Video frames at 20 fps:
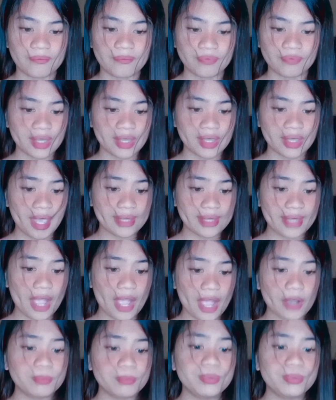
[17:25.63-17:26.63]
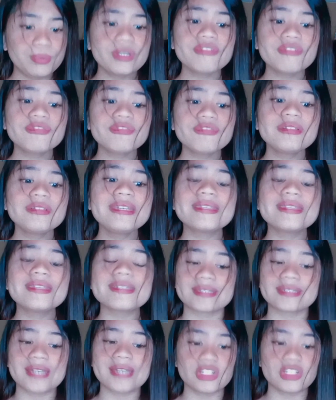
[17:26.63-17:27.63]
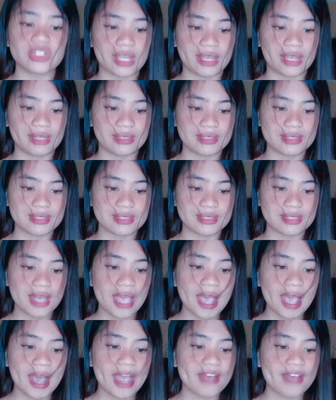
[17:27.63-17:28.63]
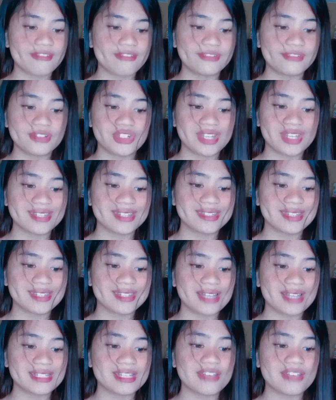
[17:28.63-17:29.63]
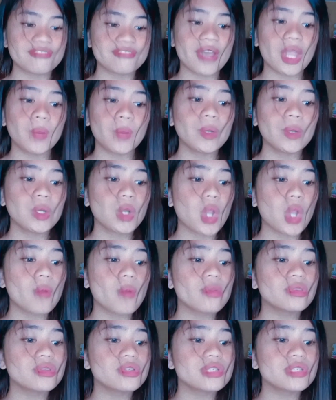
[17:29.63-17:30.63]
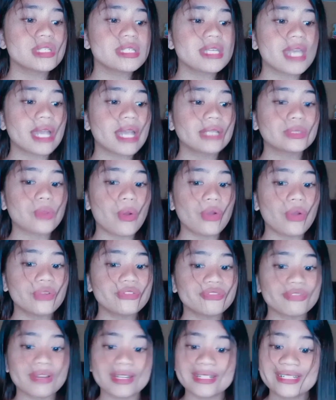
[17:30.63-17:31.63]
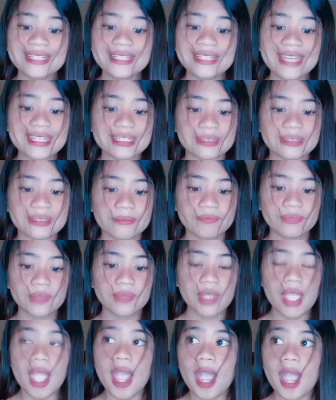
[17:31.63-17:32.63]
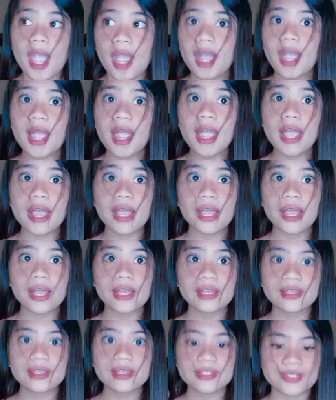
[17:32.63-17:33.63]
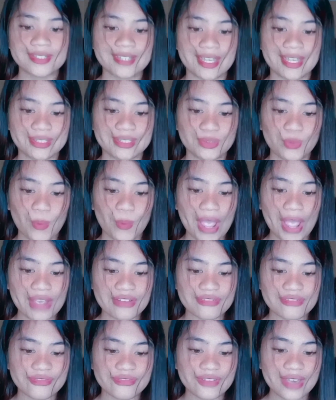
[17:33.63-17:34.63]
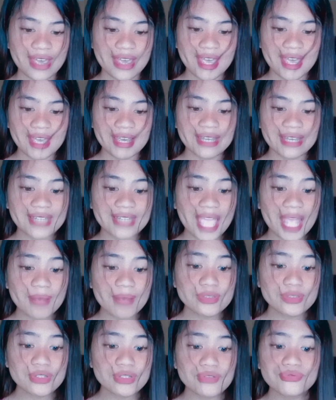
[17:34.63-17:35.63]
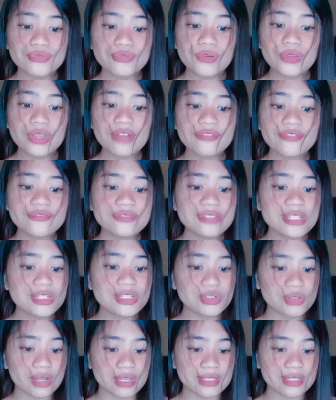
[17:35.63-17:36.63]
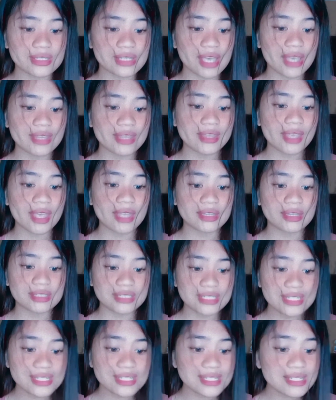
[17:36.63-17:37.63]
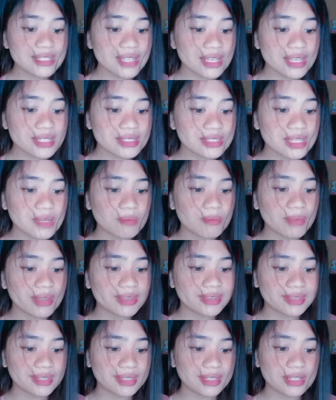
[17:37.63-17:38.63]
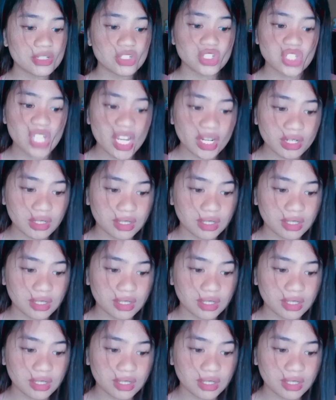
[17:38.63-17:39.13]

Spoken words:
and how beautifully the sun shines. I feel just as if I were going to see an old friend again. Ah, said the wife, and I am so full of distress and uneasiness that my teeth chatter,